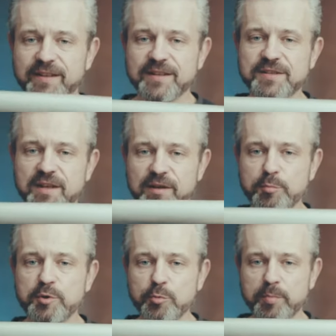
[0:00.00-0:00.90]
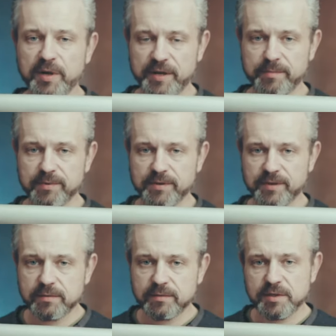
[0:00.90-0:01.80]
That's the aluminium pipe.
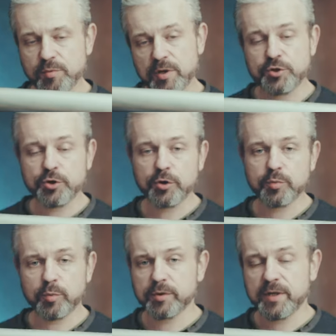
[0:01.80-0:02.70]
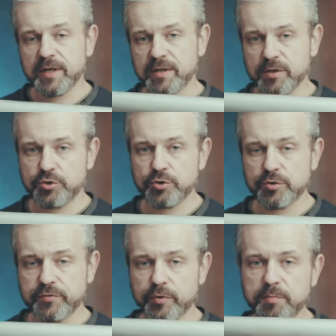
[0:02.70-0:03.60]
It's quite short one,
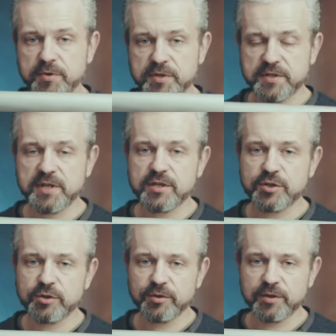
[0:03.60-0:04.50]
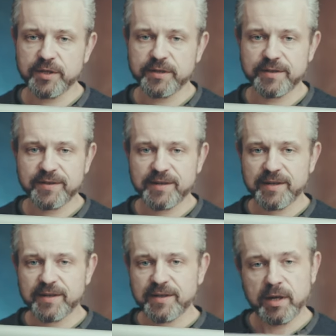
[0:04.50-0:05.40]
just for presentation only.
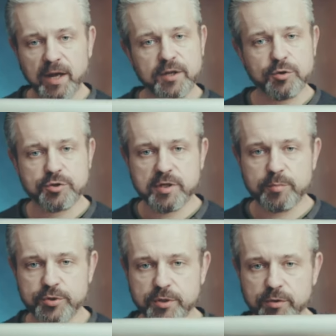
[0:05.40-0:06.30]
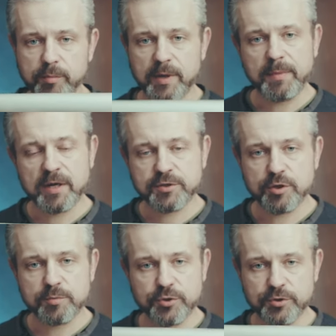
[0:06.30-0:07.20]
I usually put in all my
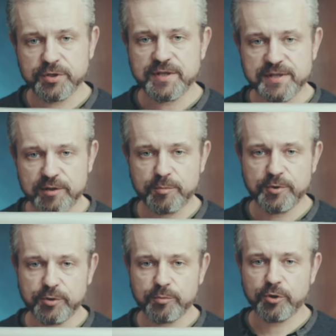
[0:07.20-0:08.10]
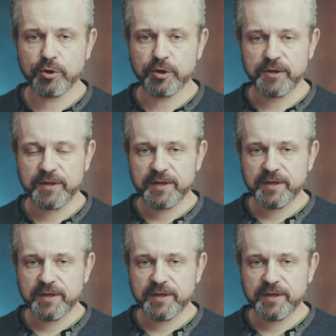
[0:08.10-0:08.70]
backdrops on this aluminium core.